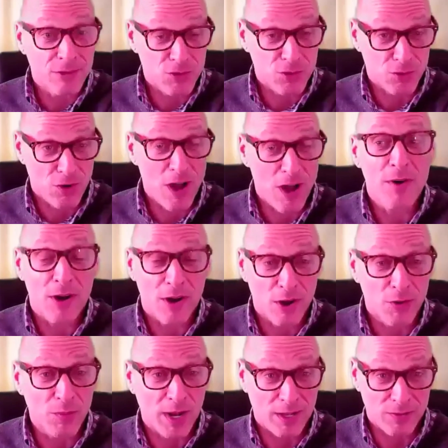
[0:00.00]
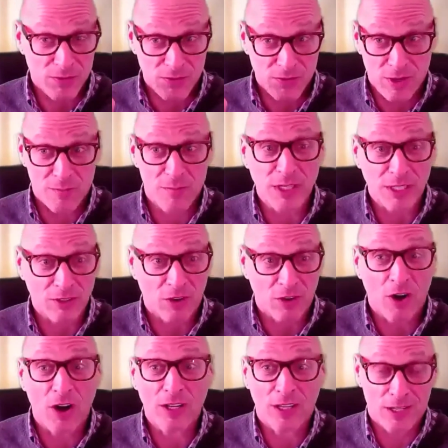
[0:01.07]
a trauma around somebody
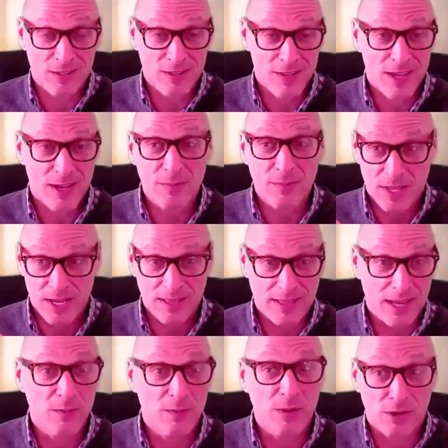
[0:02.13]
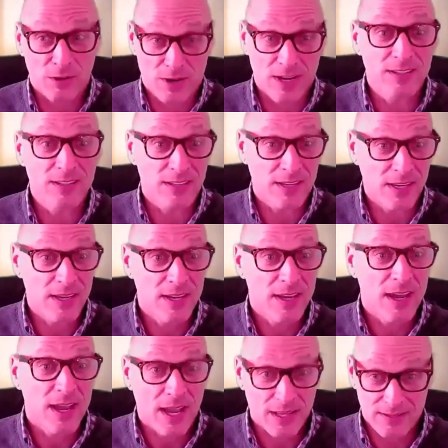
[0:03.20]
talking to them like they were crazy
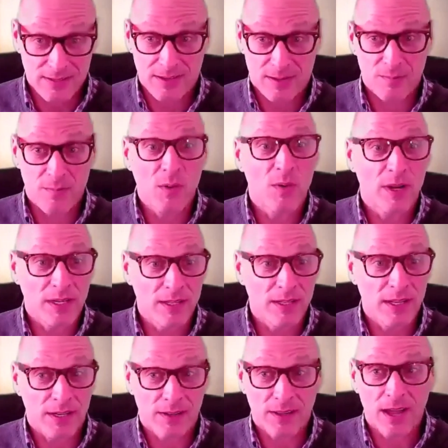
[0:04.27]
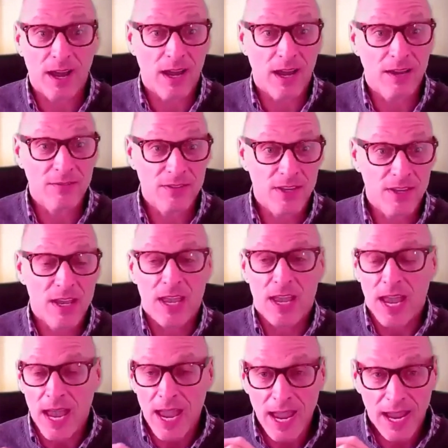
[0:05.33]
at some point in their lives.
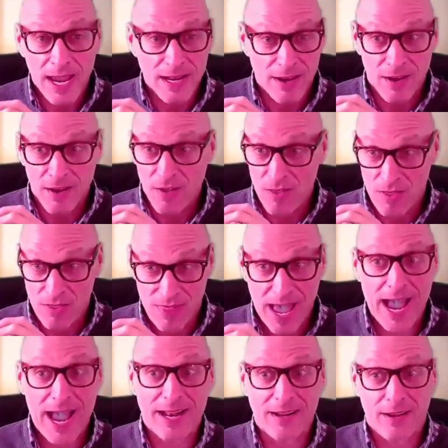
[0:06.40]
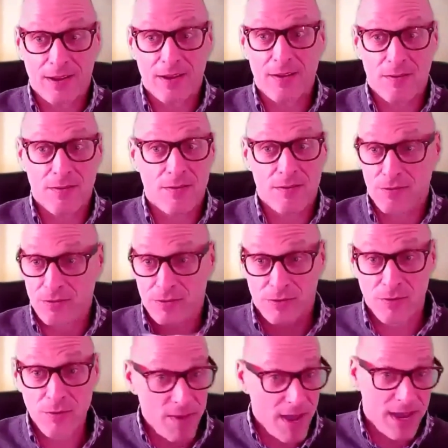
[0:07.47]
And that
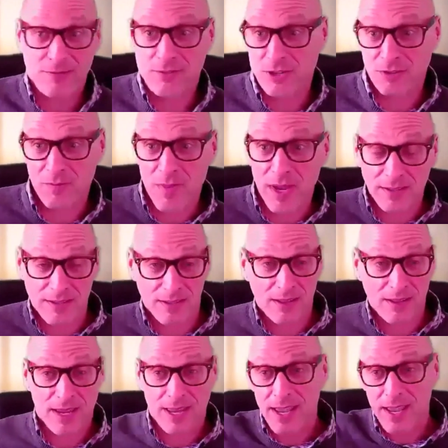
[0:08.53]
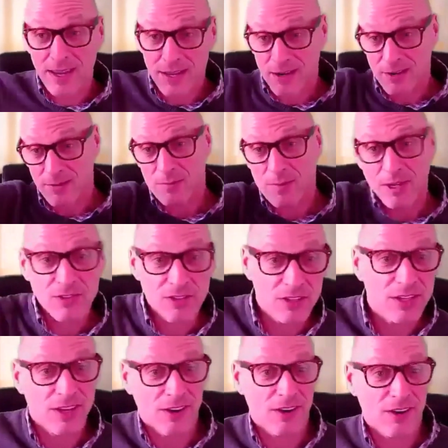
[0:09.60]
you may have just meant it like, hey, punch
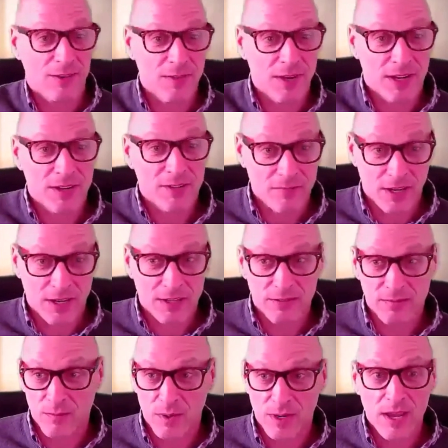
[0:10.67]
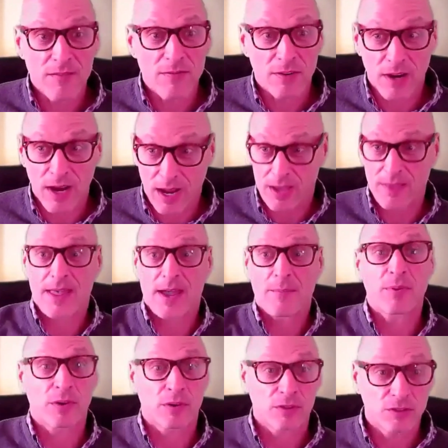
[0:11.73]
in the arm, kind of fun, whatever. And
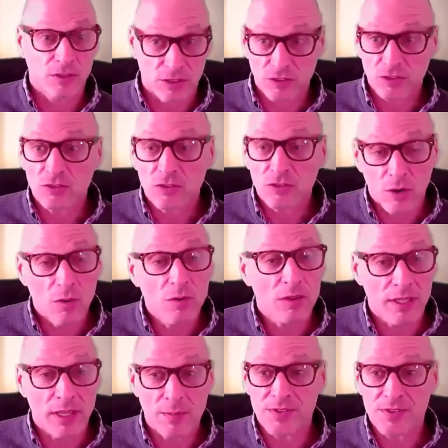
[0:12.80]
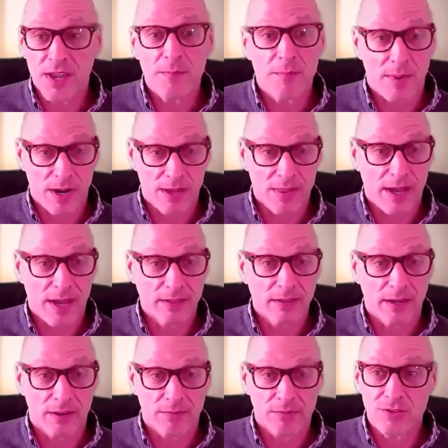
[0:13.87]
that person is totally upset by that
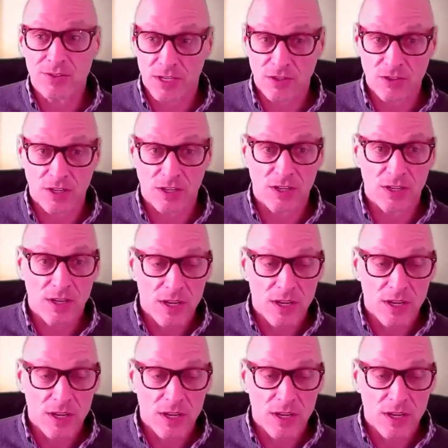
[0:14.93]
conversation.